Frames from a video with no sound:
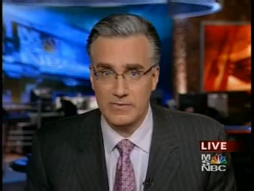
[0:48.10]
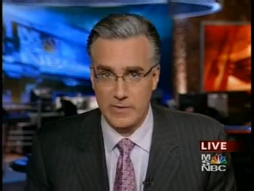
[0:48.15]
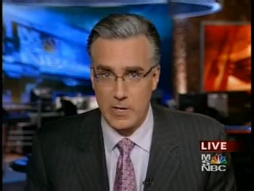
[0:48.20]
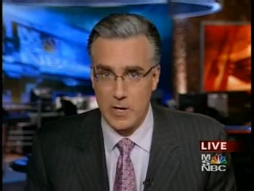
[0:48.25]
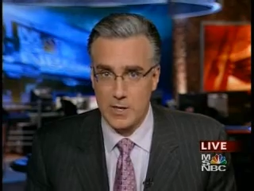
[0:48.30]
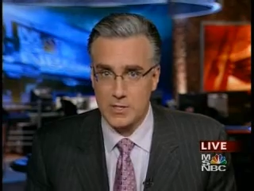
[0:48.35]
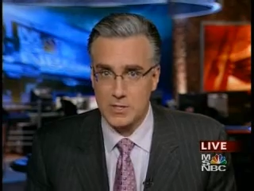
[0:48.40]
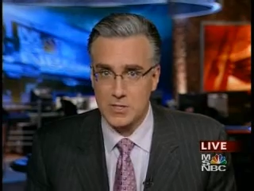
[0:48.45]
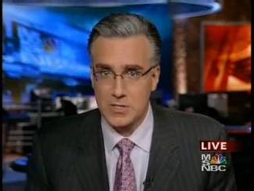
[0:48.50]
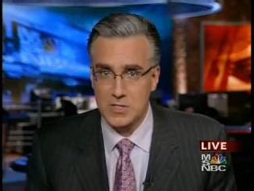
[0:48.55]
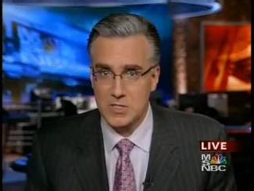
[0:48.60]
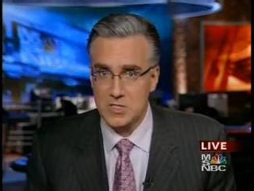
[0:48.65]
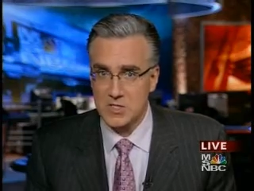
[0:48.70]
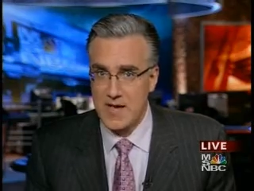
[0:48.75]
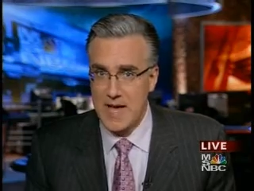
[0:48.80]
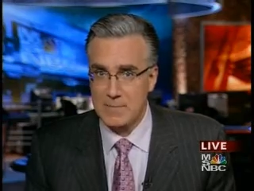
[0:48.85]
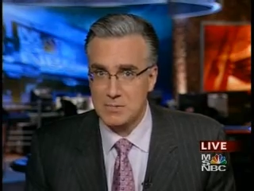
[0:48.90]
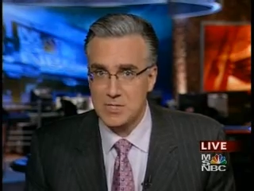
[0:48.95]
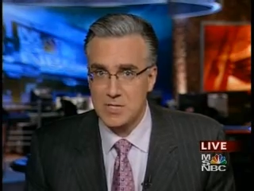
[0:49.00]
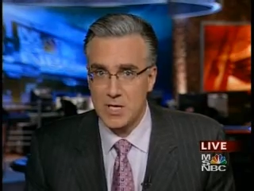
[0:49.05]
farce,
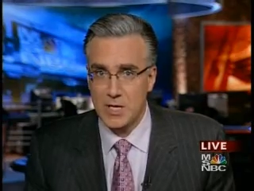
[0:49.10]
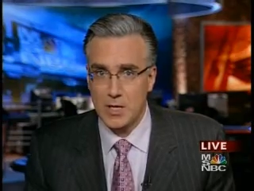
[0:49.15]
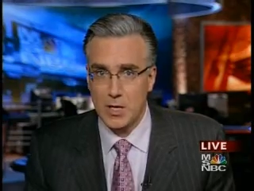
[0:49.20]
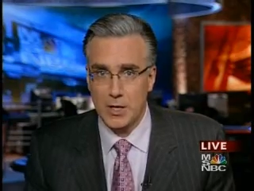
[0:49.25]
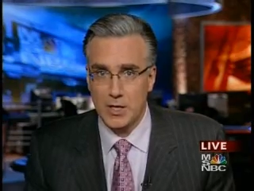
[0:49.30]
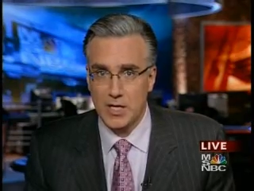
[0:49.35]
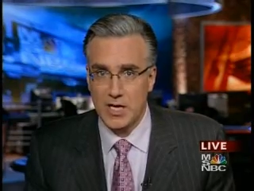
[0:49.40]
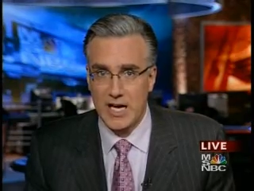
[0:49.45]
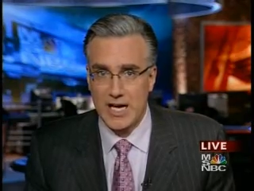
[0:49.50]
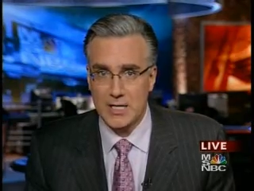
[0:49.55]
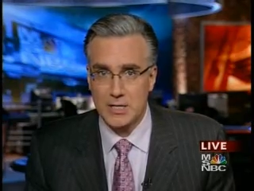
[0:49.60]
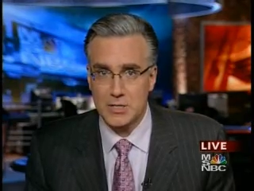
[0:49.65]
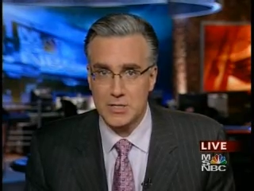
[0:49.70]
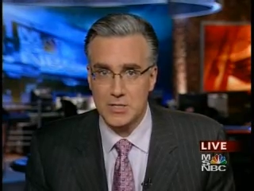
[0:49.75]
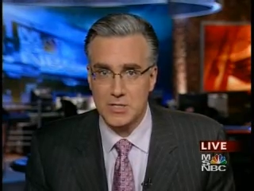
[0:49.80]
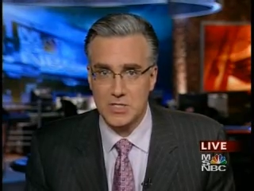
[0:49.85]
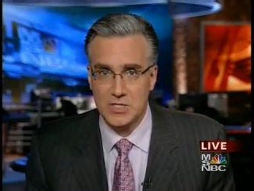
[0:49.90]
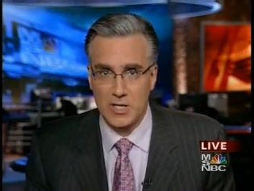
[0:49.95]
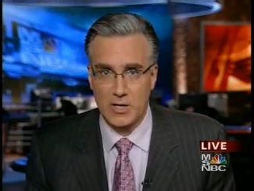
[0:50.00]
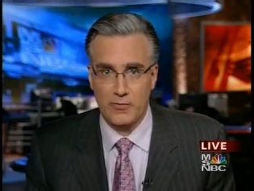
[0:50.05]
slapstick,
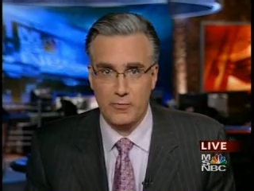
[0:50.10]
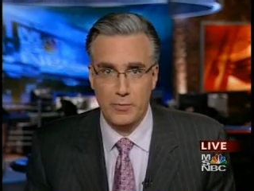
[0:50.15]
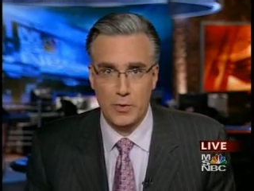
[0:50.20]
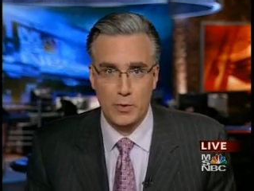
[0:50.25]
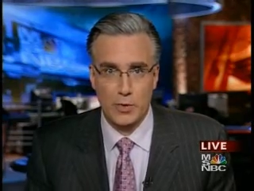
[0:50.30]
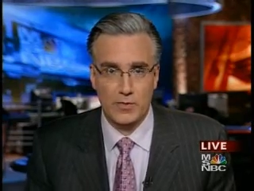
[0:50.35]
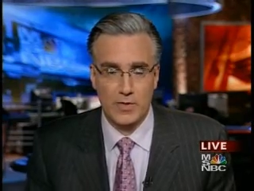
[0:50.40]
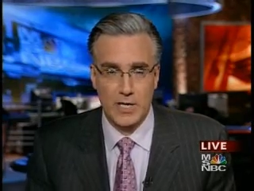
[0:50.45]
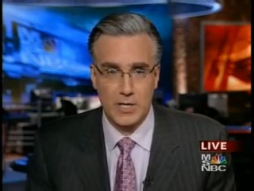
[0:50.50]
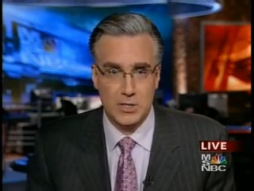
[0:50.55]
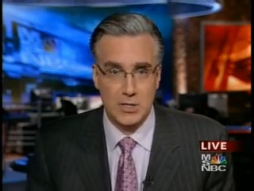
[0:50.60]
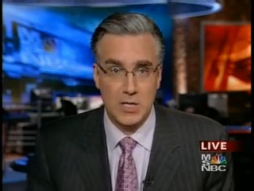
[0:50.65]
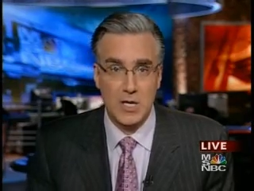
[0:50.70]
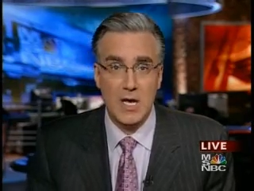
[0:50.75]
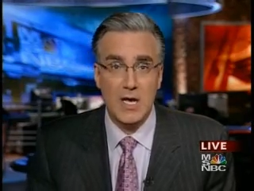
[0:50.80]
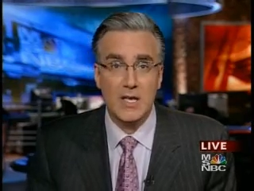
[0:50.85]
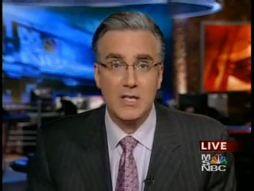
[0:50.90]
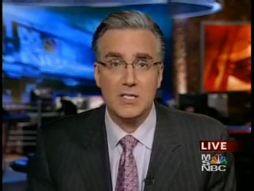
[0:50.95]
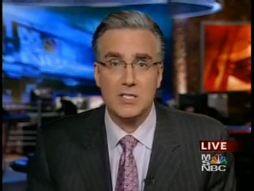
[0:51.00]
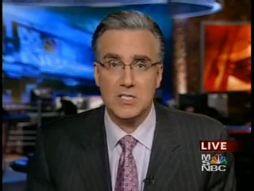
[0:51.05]
unconscious self
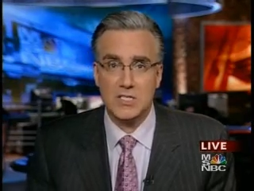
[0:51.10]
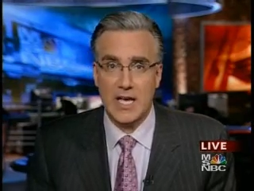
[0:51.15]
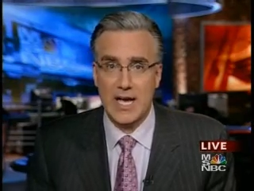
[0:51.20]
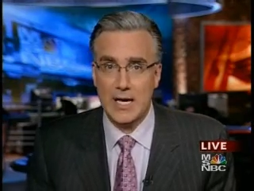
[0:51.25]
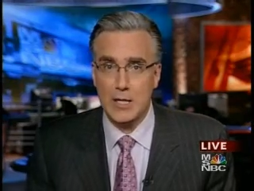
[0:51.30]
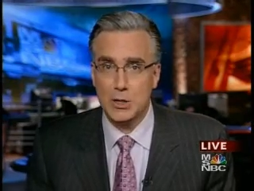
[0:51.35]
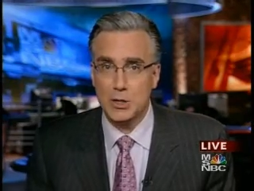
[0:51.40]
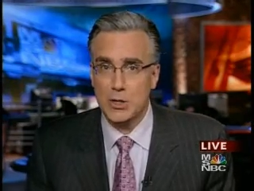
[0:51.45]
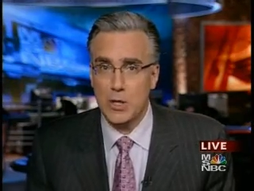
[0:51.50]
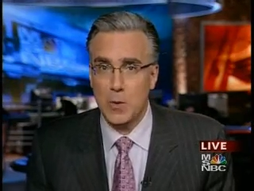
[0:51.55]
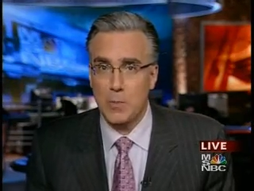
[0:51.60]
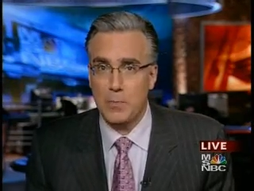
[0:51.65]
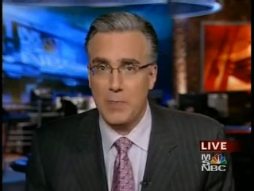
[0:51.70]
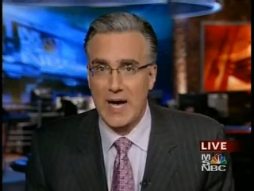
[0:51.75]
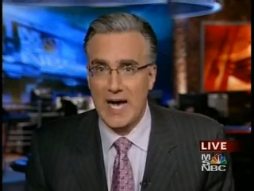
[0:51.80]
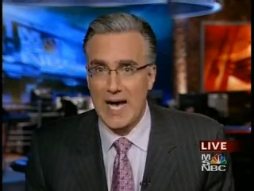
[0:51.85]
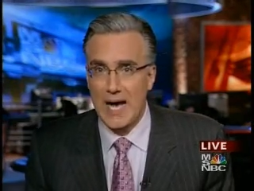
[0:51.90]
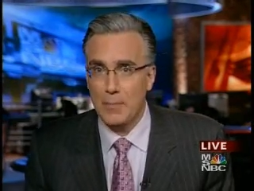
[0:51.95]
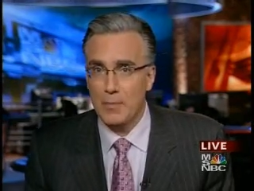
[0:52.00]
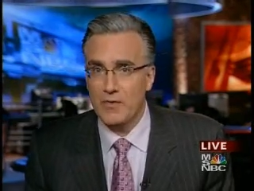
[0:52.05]
mutilation, the sideshow
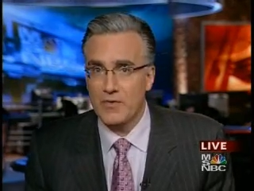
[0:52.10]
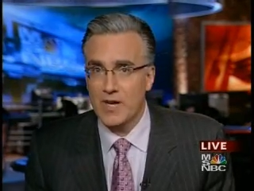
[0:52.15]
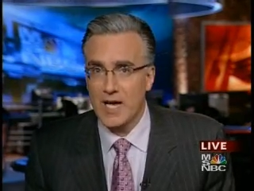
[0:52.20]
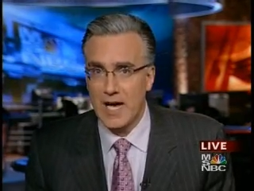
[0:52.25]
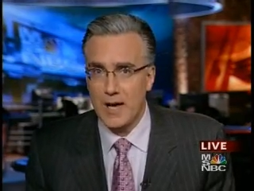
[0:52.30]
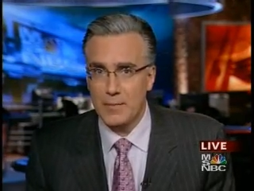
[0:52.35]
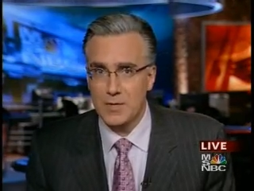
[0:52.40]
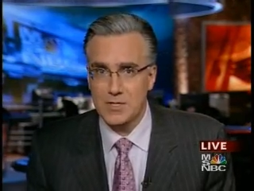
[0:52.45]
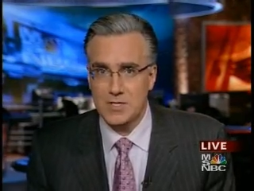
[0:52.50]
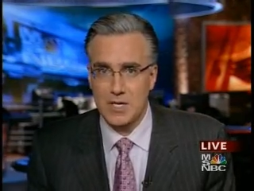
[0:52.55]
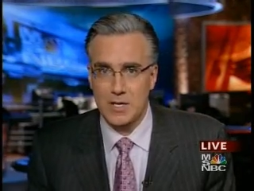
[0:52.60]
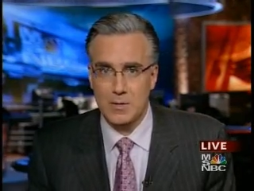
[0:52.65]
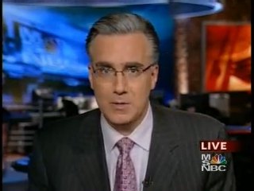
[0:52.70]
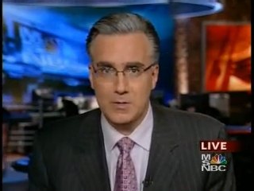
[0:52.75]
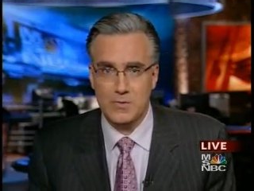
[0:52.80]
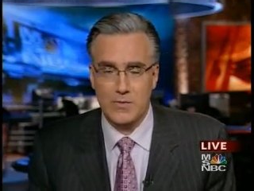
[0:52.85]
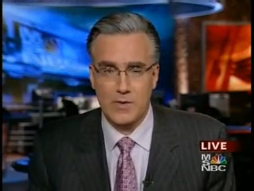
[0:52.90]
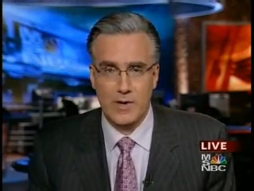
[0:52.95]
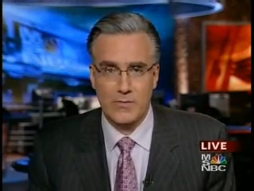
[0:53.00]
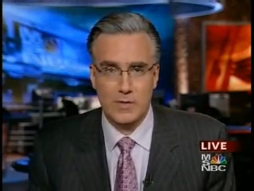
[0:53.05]
Bob of
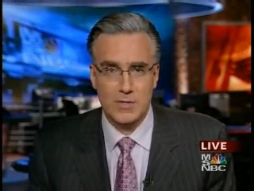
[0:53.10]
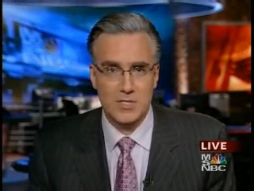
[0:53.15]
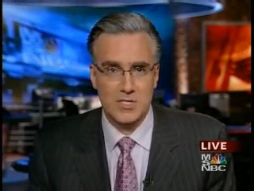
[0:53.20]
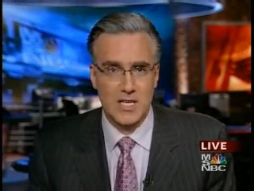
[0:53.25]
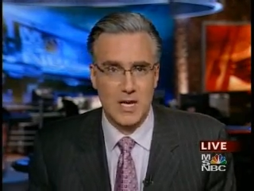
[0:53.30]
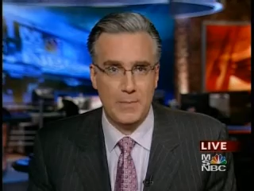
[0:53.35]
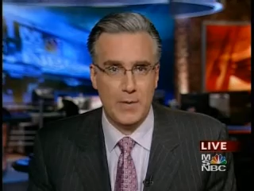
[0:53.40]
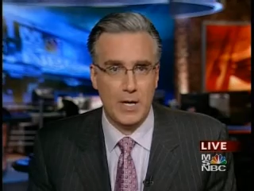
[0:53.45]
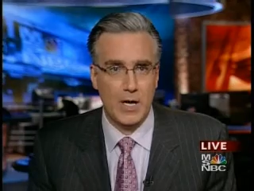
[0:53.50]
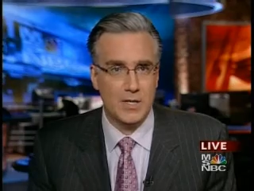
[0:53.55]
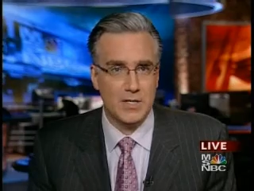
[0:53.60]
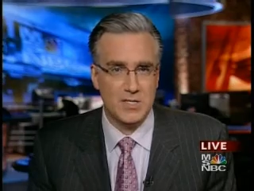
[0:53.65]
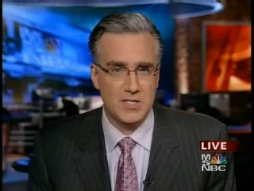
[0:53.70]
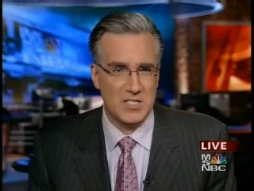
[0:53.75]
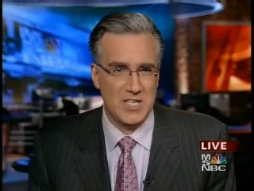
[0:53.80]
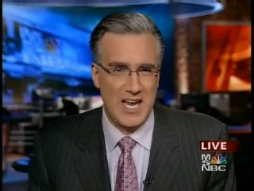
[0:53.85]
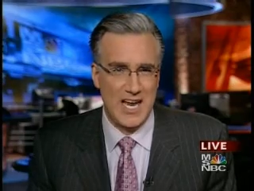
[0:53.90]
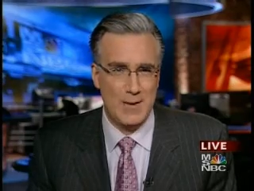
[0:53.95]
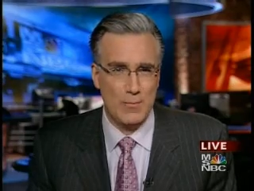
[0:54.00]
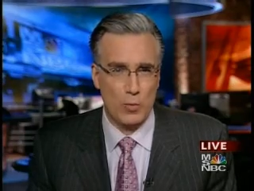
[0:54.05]
commentators, forever stepping on the
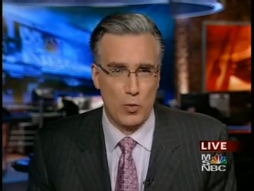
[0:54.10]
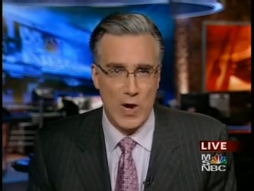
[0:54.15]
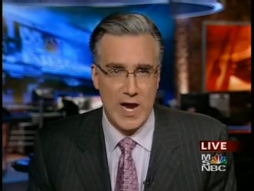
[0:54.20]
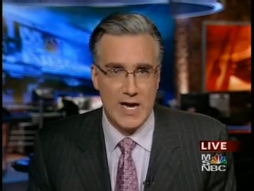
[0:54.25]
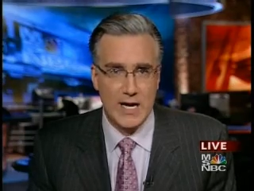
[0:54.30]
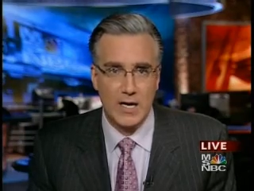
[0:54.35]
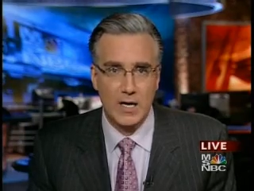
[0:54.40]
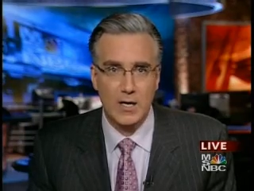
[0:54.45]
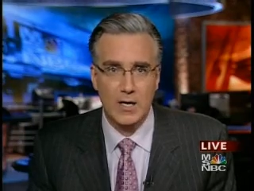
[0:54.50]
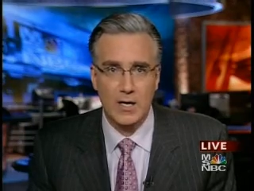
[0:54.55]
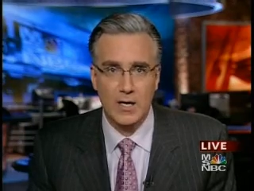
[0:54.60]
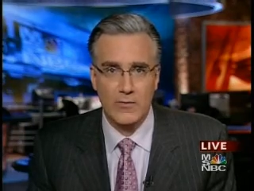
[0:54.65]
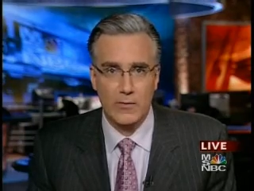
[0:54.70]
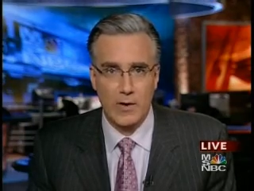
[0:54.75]
same rake,